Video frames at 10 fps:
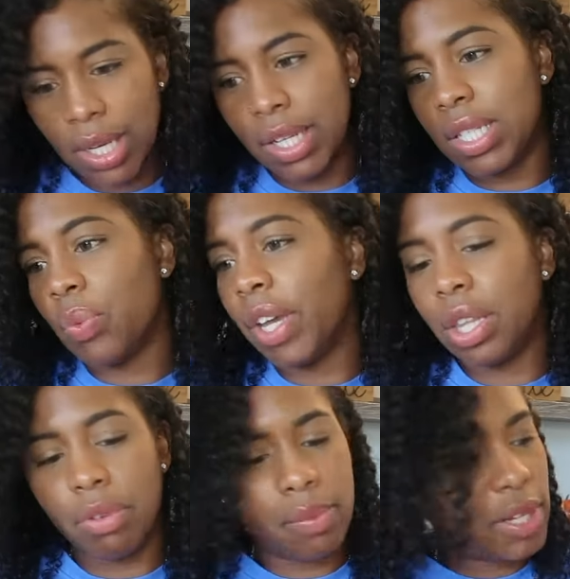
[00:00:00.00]
I need to wait
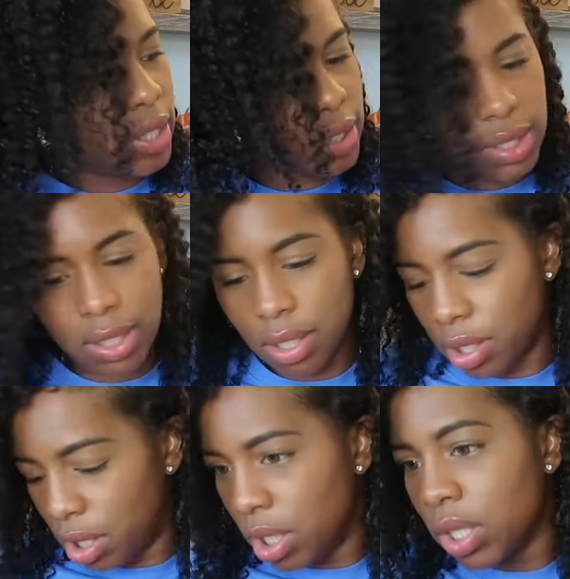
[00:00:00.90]
three minutes.
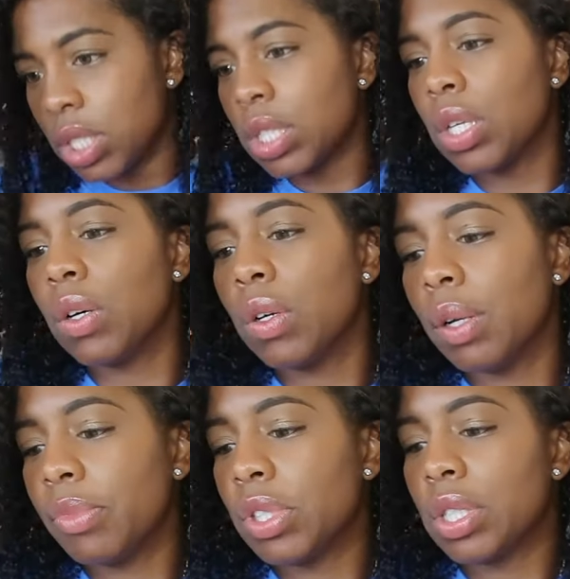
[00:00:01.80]
So
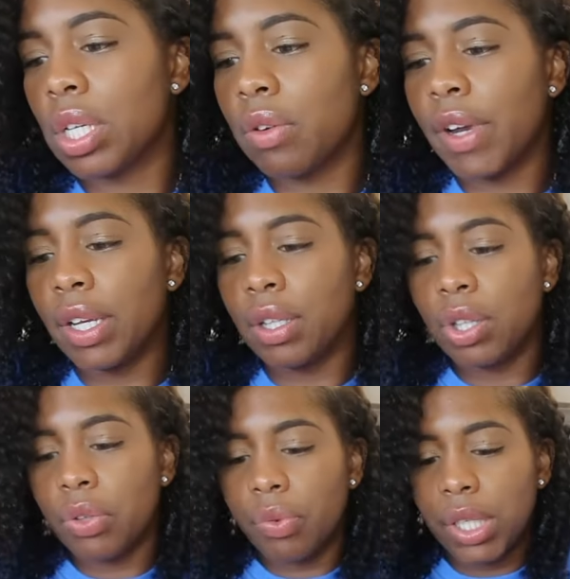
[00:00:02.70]
I'm just gonna write
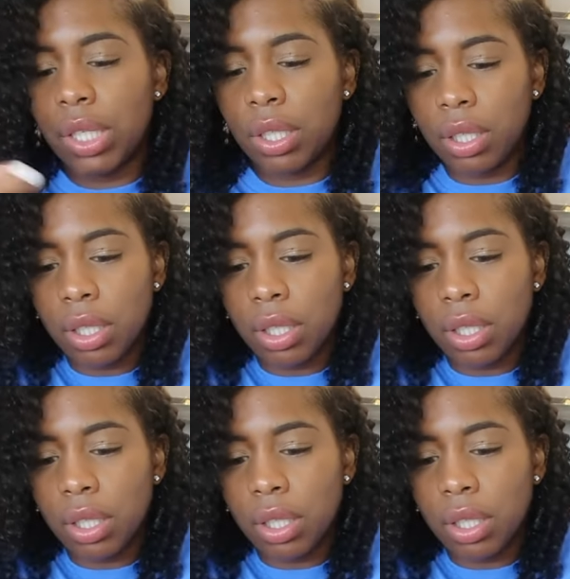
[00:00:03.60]
three